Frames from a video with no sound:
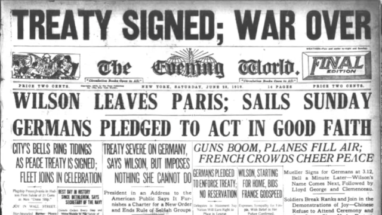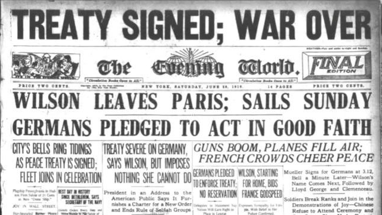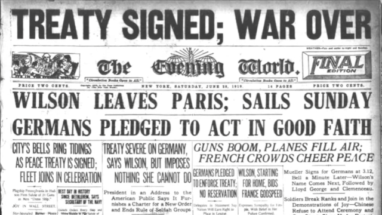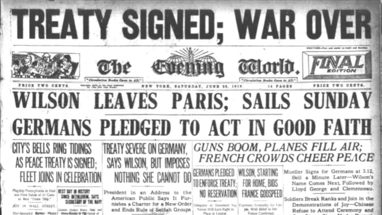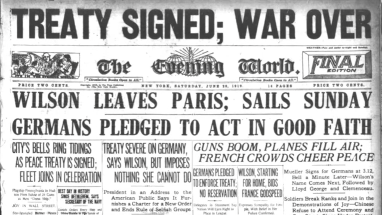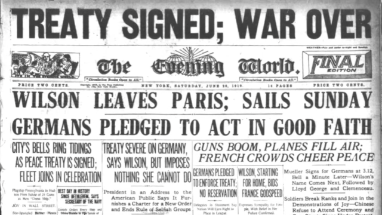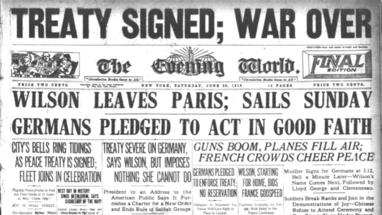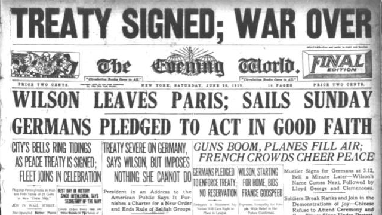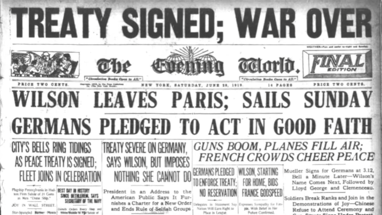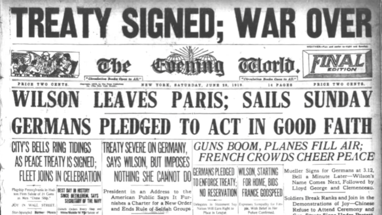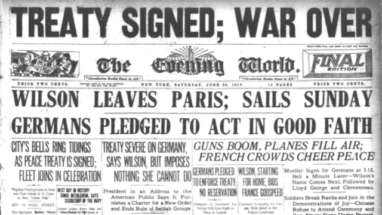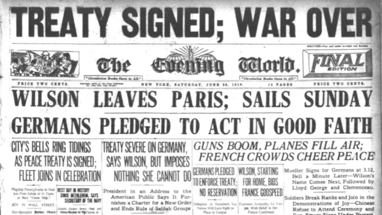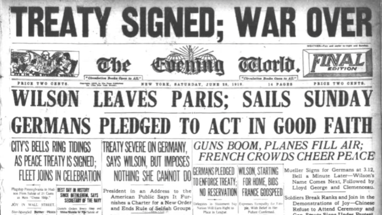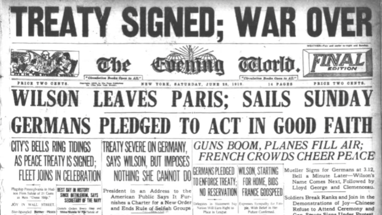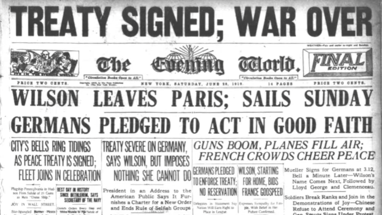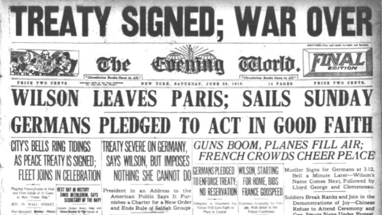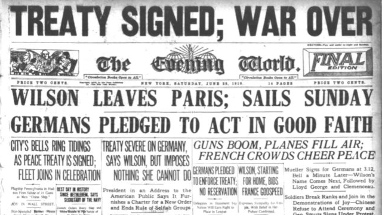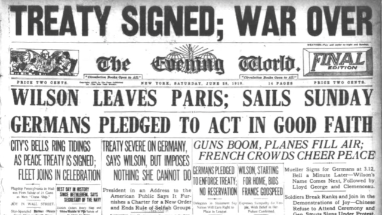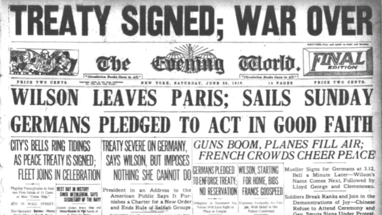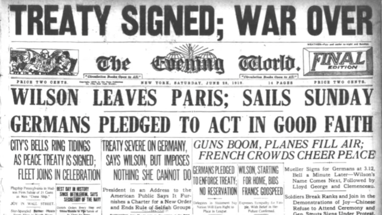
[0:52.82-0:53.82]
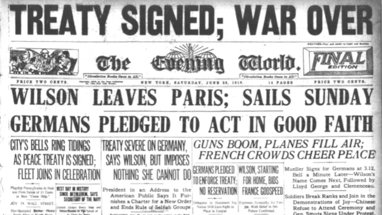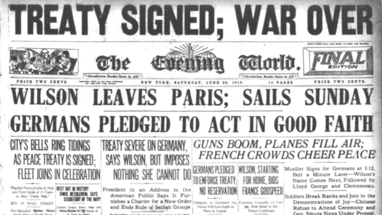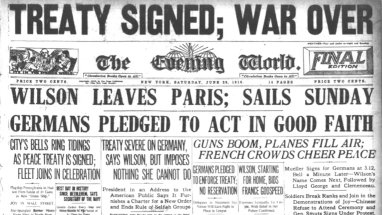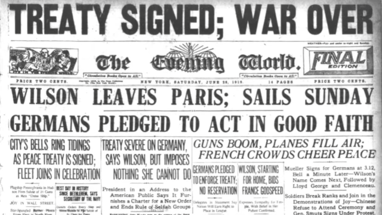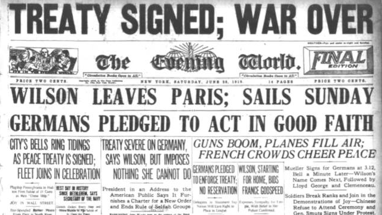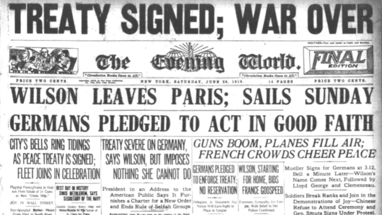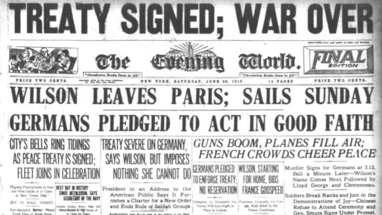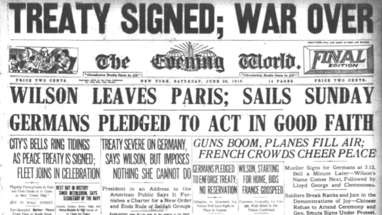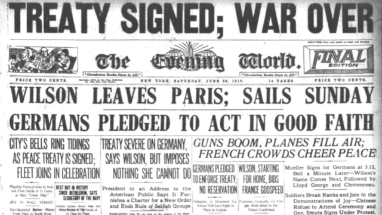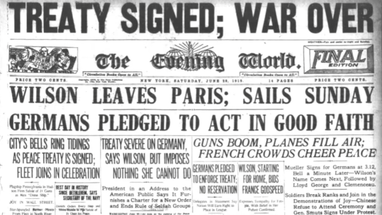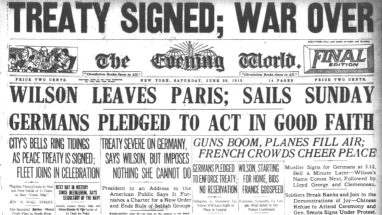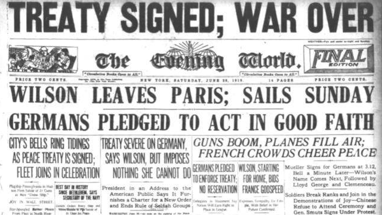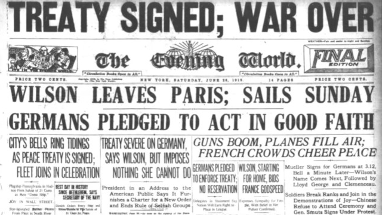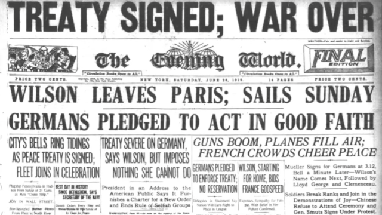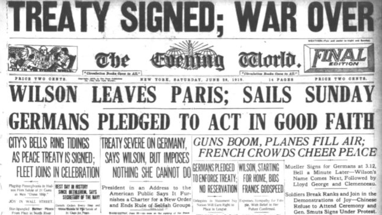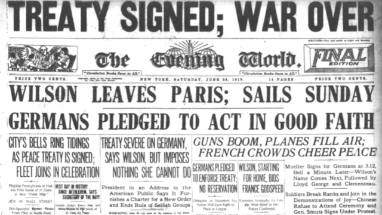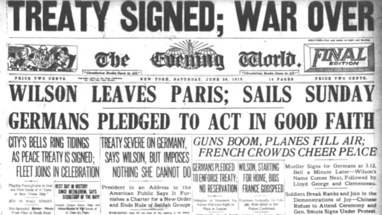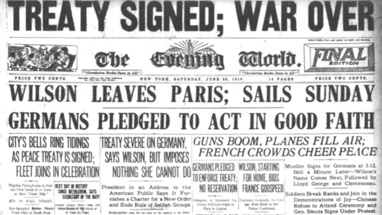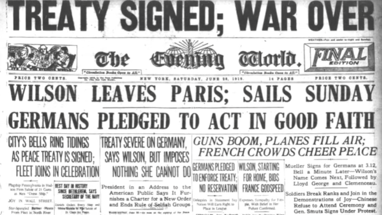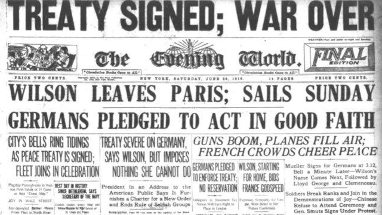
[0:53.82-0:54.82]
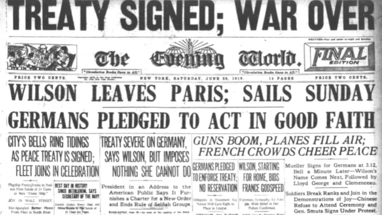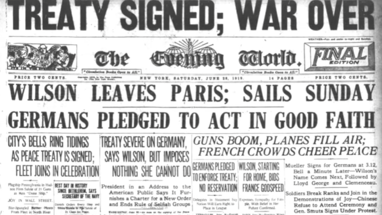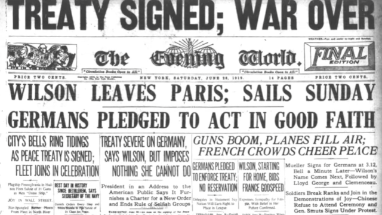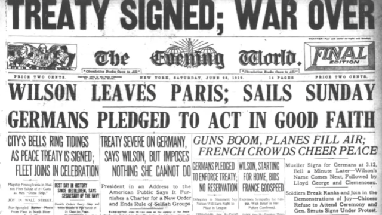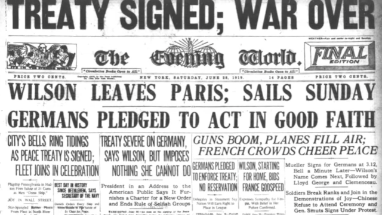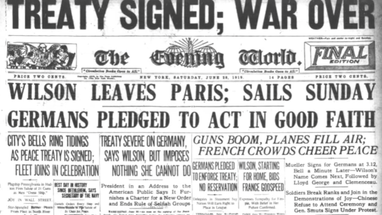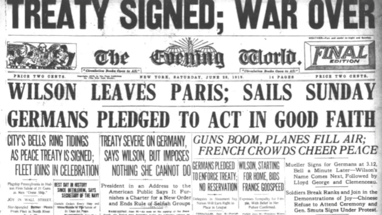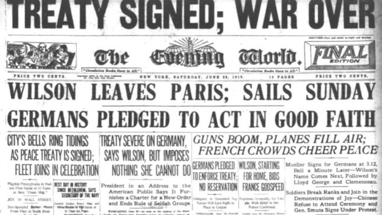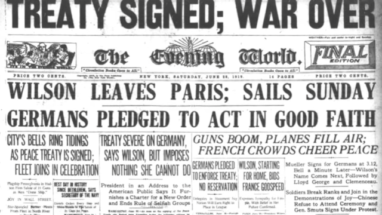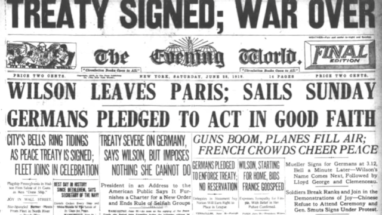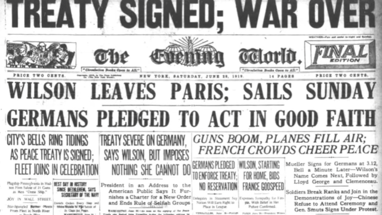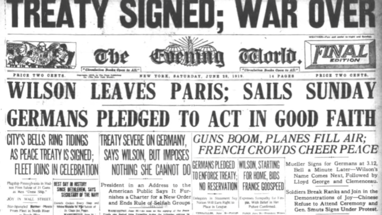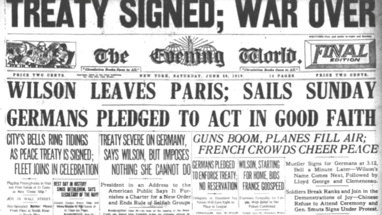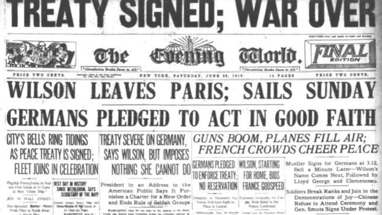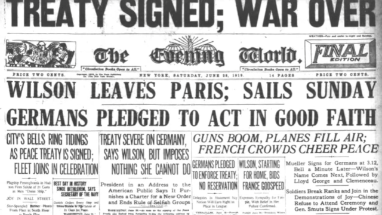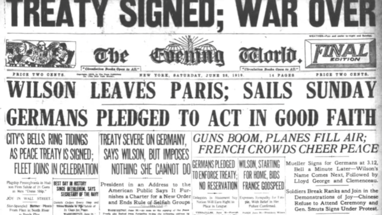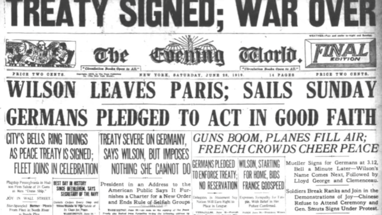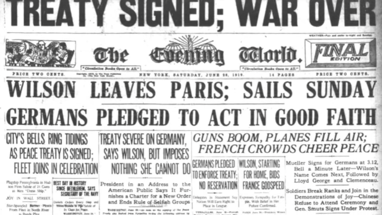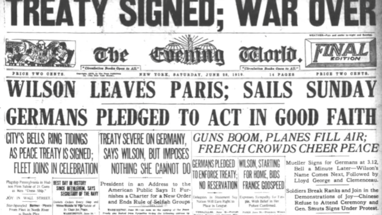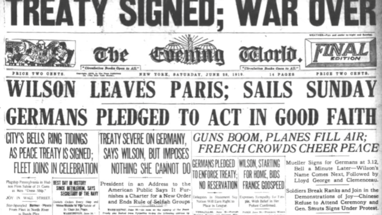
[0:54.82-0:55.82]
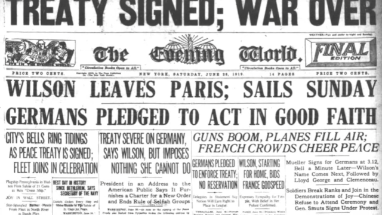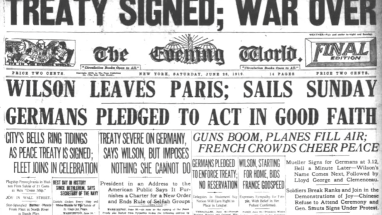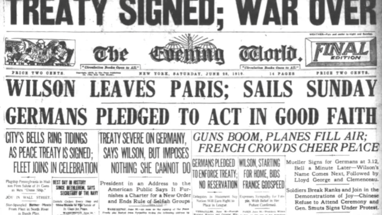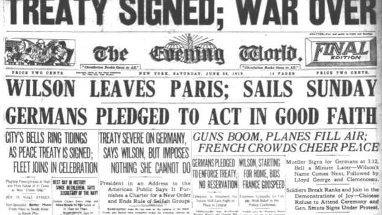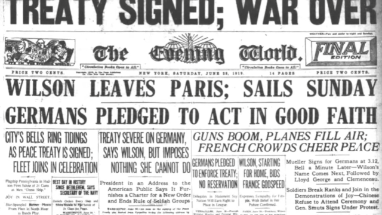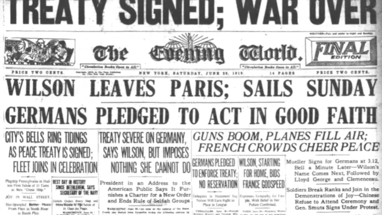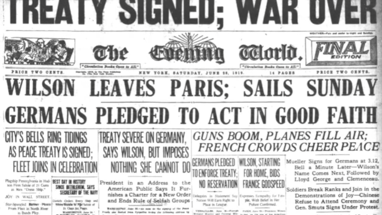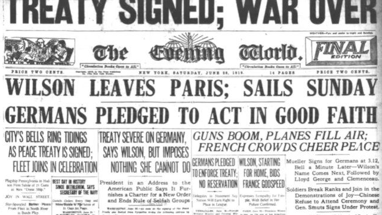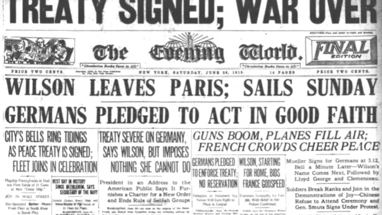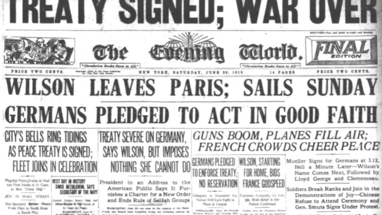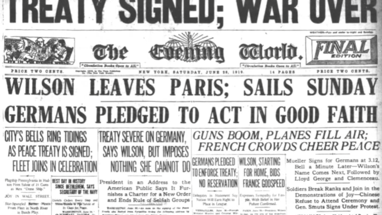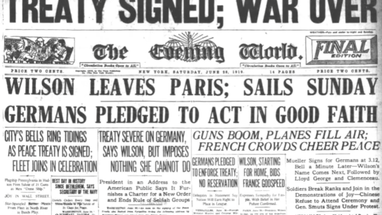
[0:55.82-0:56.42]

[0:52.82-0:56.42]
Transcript: No face is visible, so there are no lips to read.